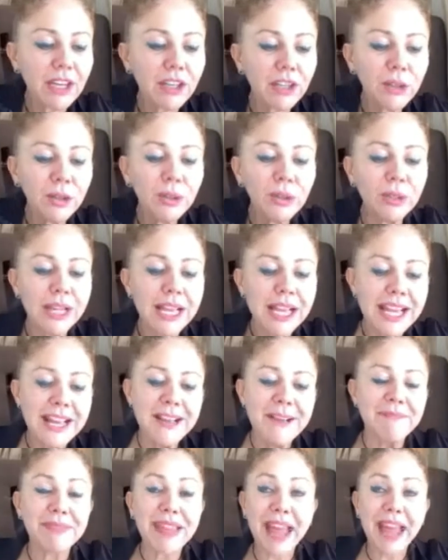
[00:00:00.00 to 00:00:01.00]
Cool.
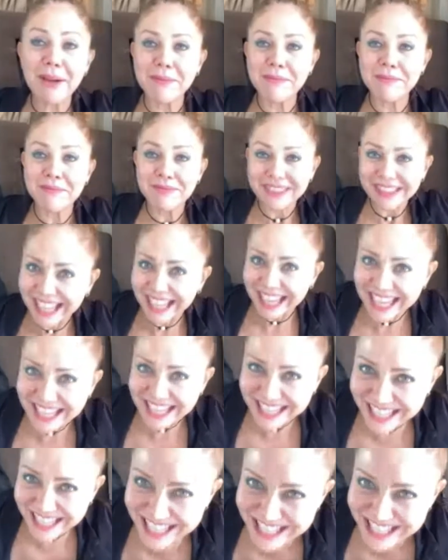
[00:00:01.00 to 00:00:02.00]
Now,
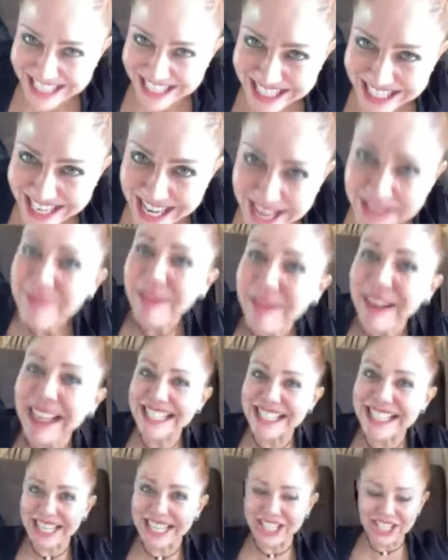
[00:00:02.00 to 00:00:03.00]
ladies, pay
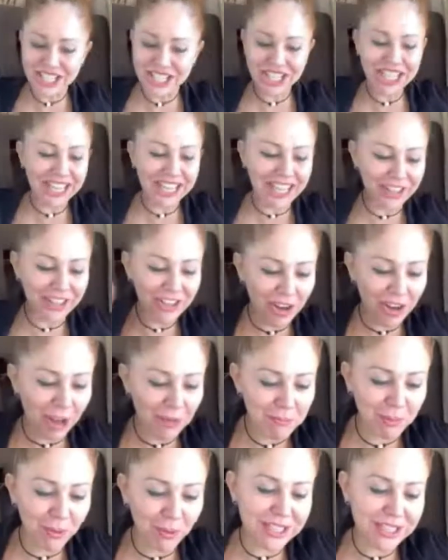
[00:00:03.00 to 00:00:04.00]
attention. Get your
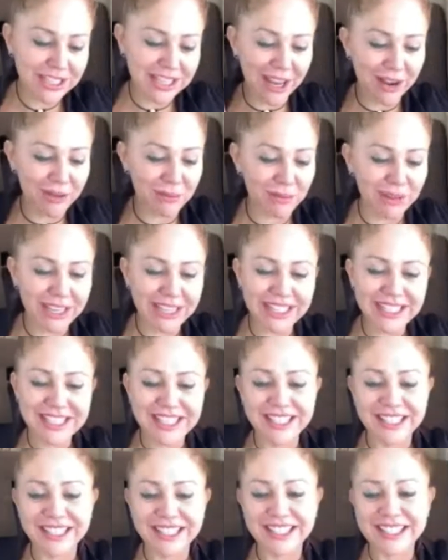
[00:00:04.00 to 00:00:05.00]
notebooks. Get ready
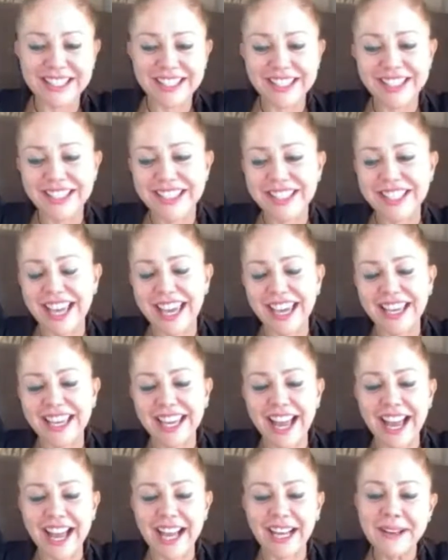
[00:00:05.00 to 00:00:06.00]
to take